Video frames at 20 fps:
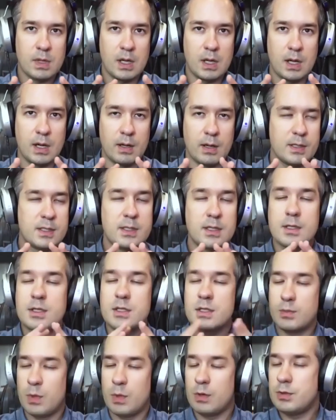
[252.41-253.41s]
uh, it's a
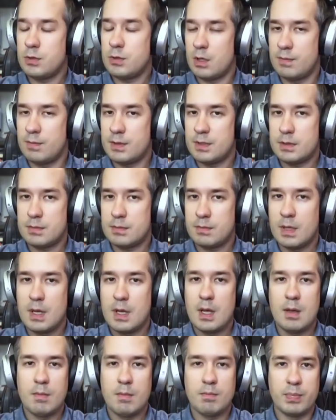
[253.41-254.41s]
small service
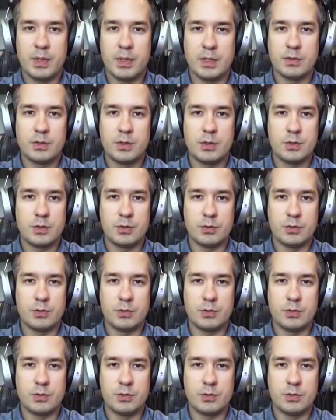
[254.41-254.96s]
built